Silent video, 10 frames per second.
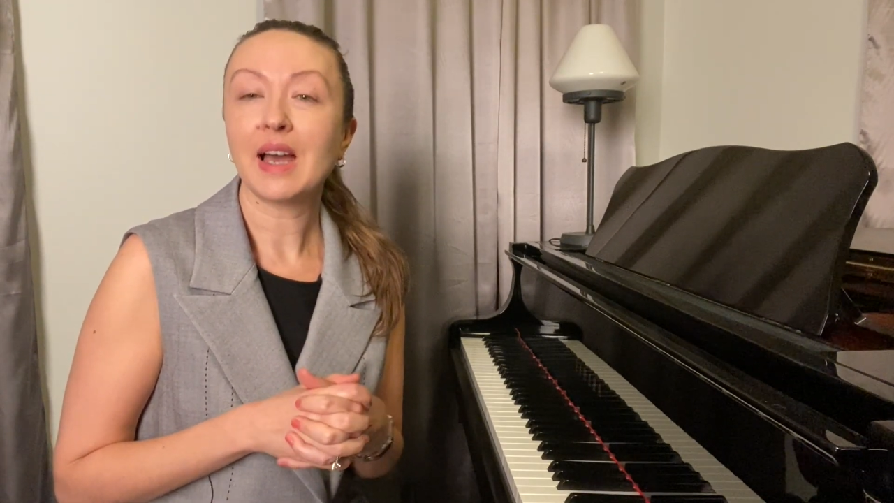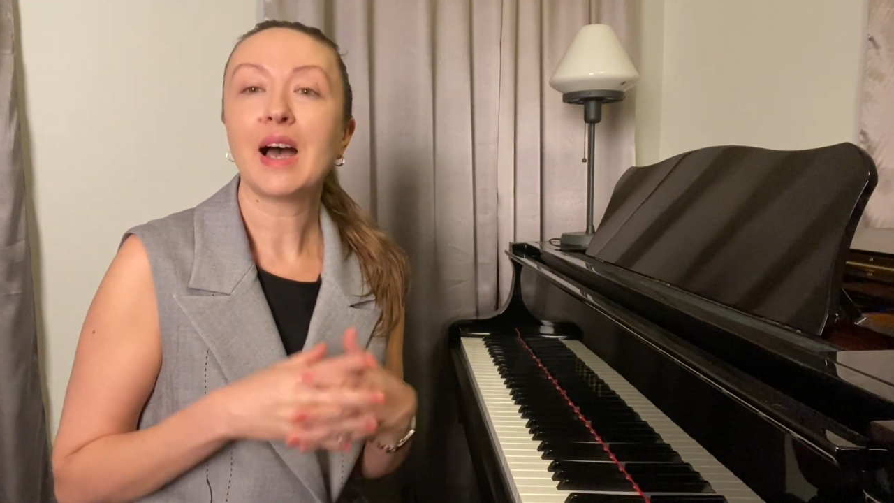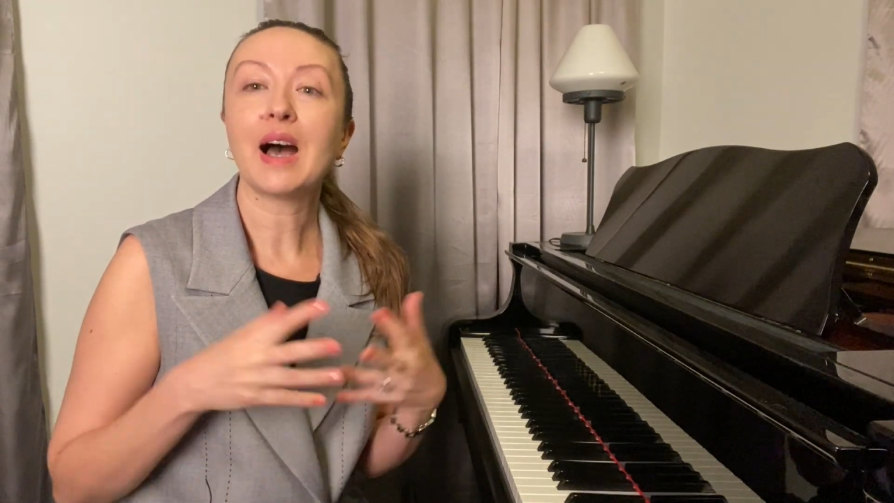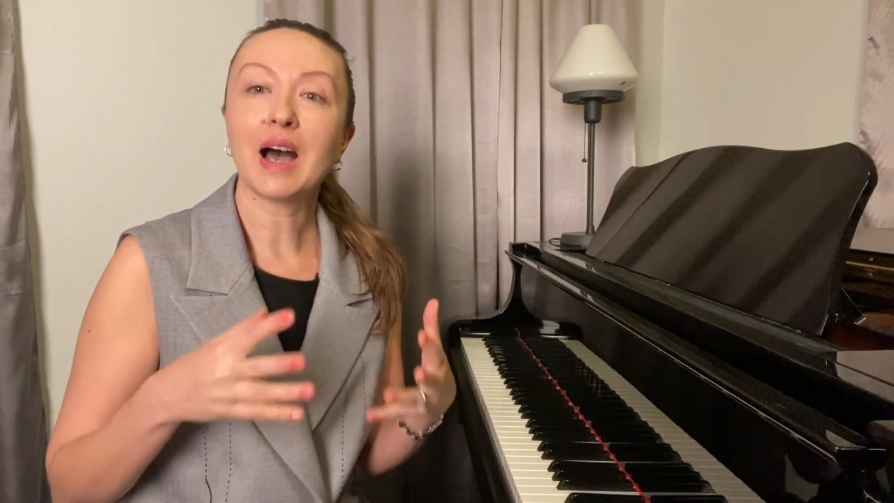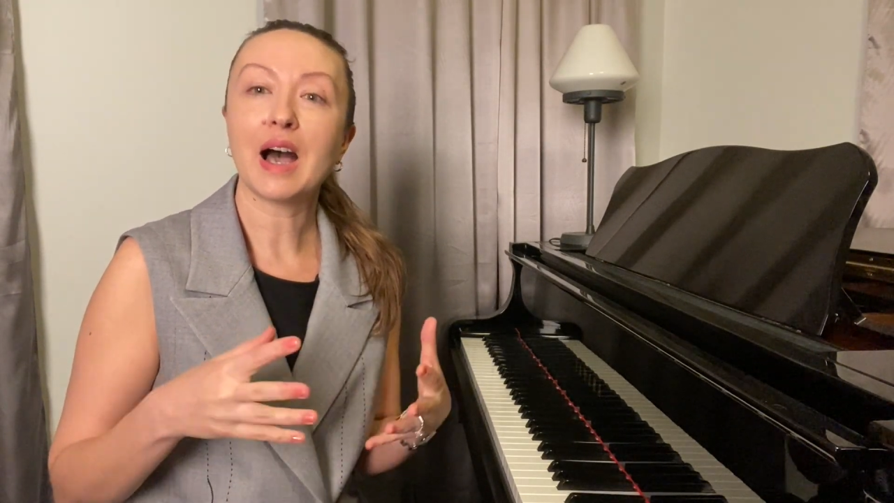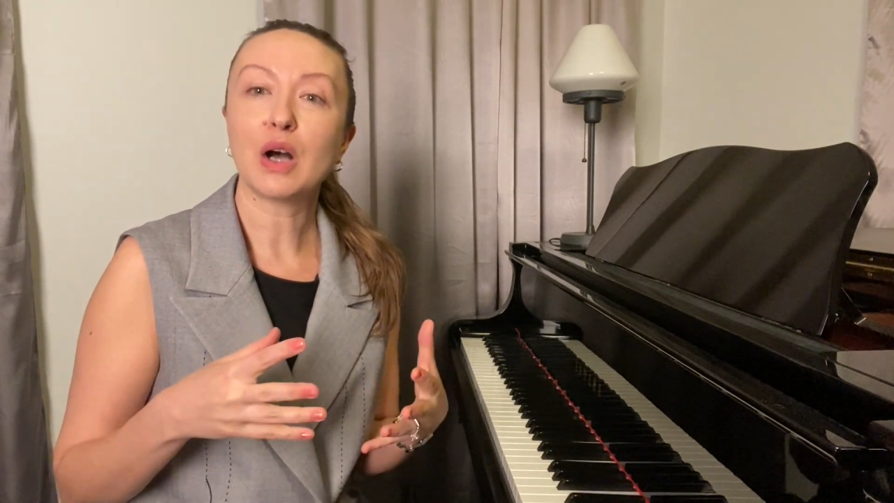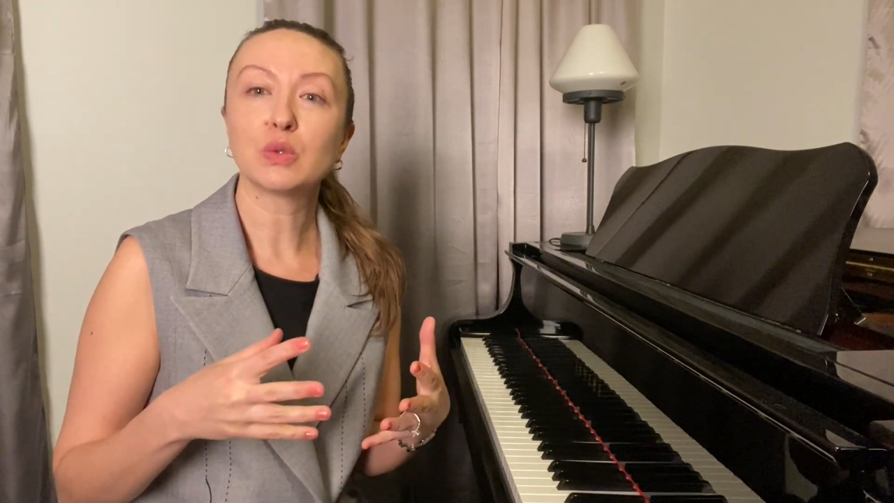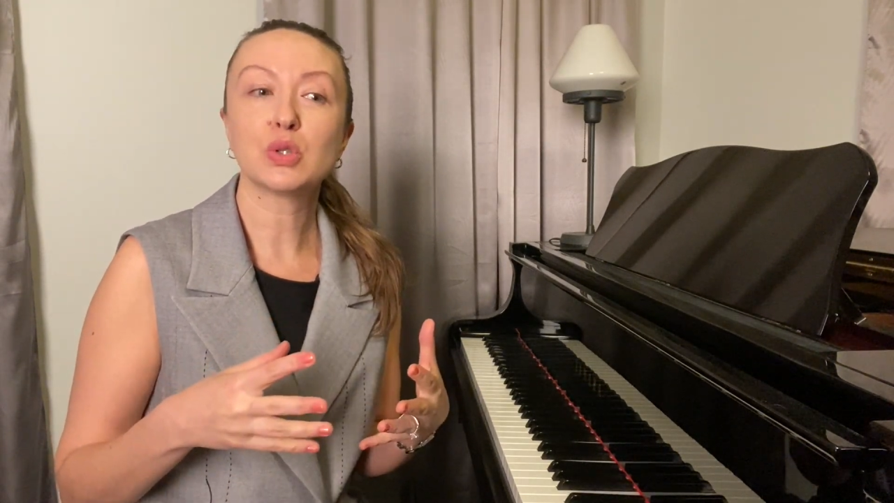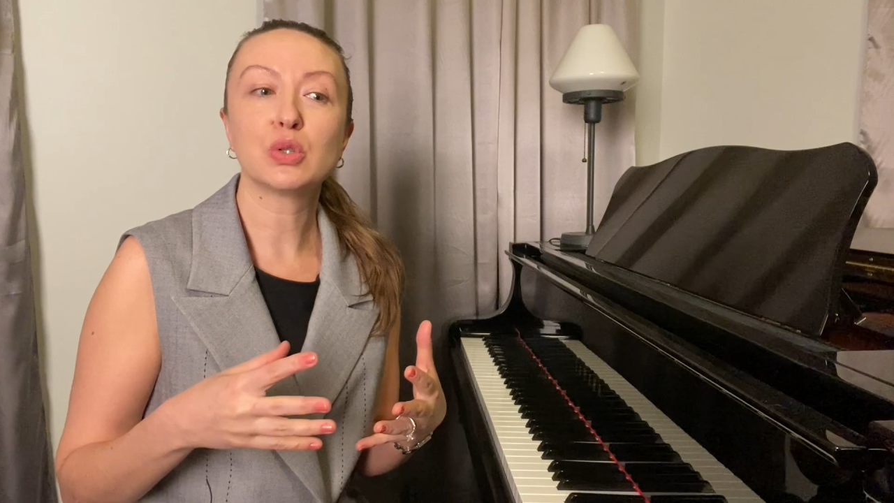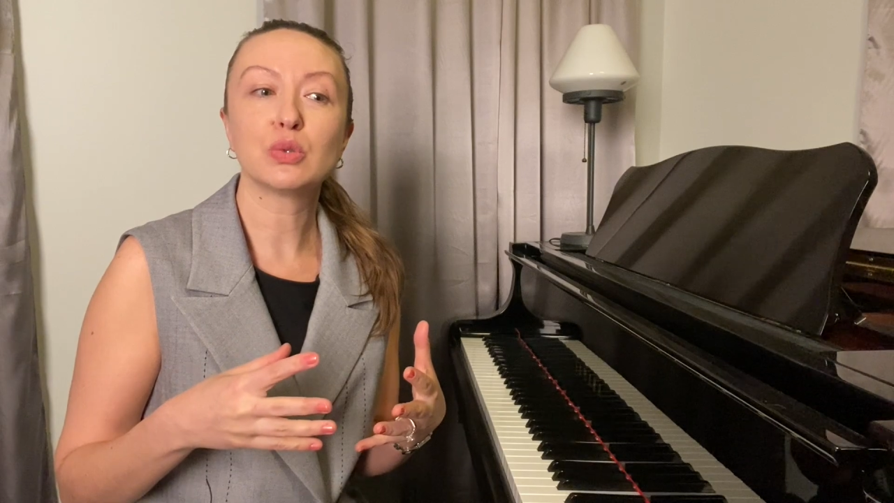how
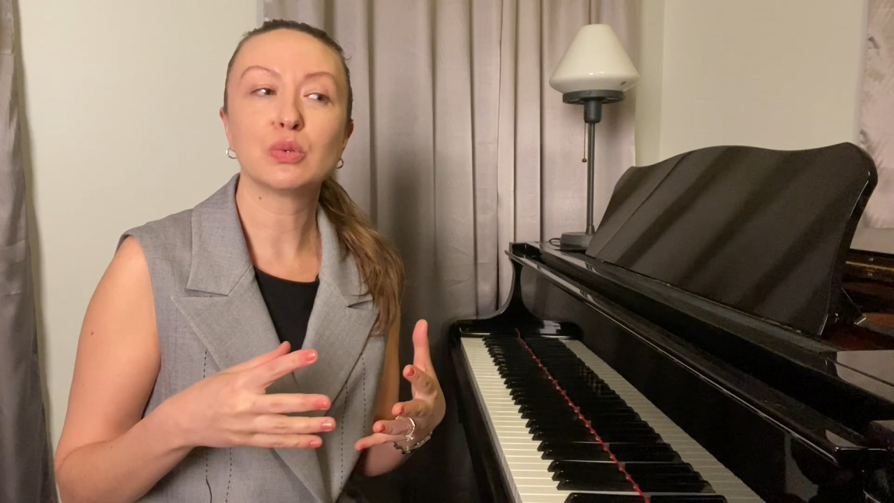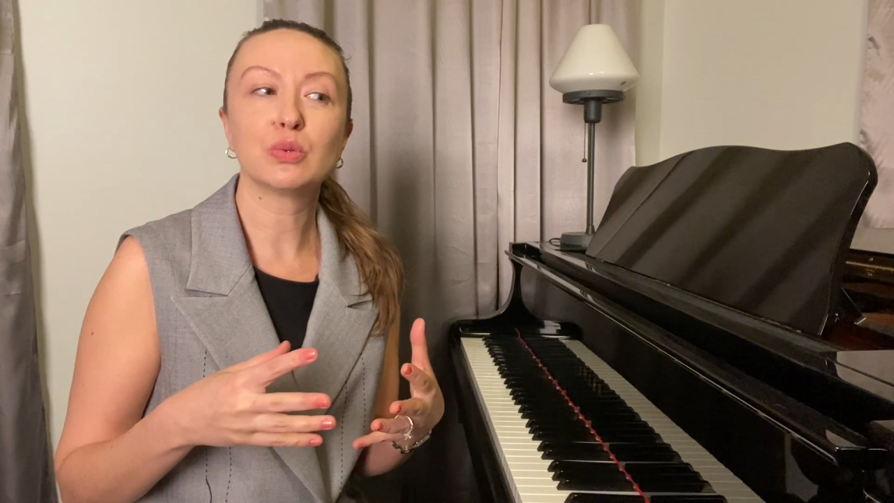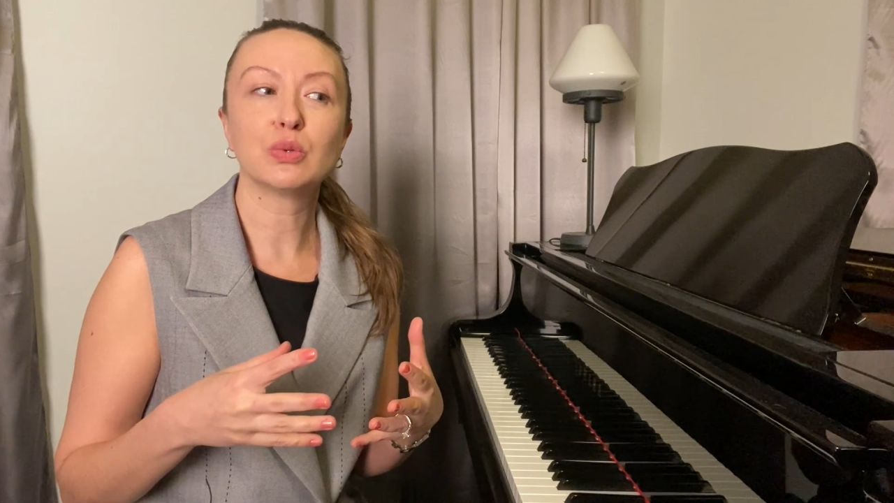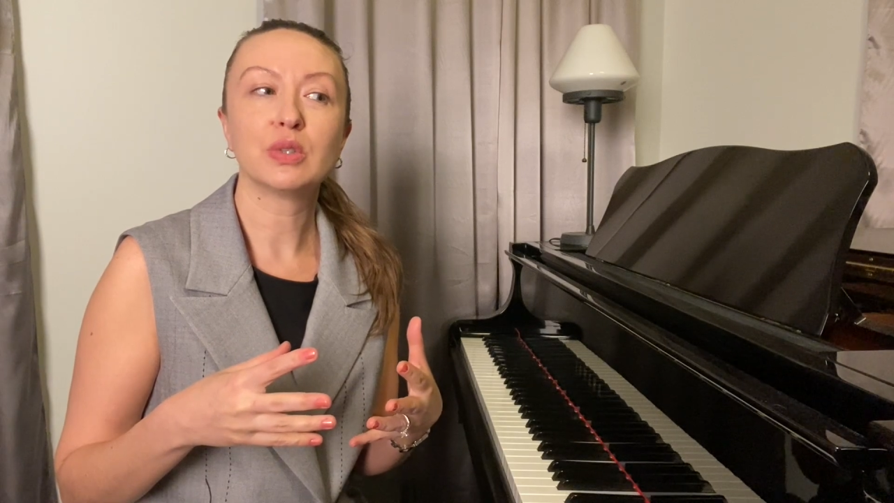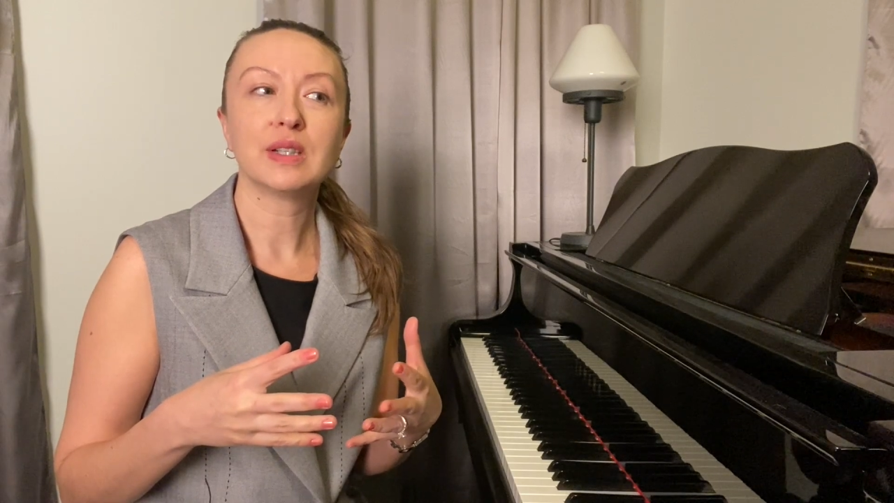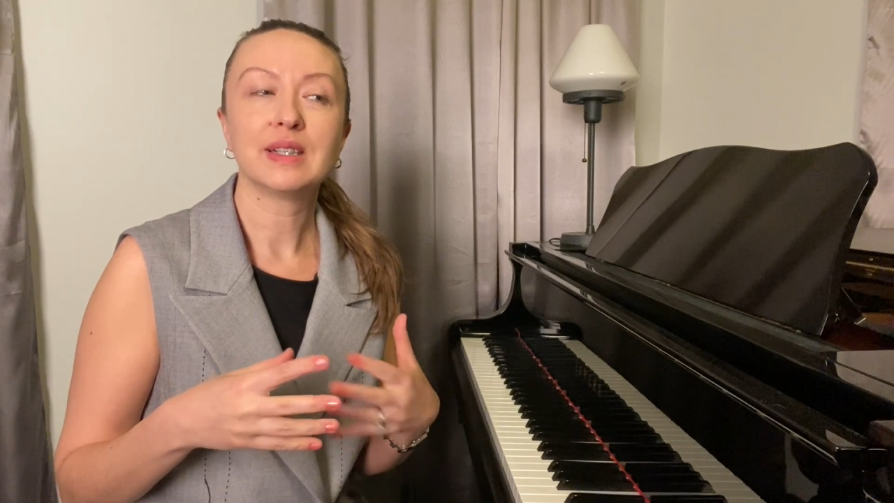to